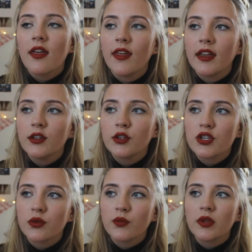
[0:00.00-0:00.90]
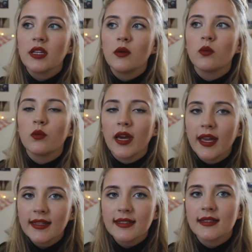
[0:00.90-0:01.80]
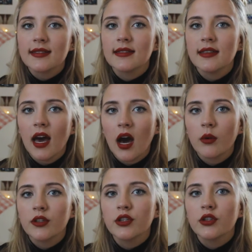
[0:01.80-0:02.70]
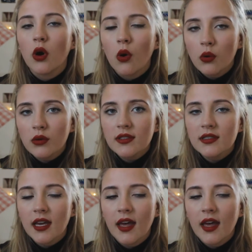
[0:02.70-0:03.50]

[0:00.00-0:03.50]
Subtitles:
then you should really wait and see how it goes,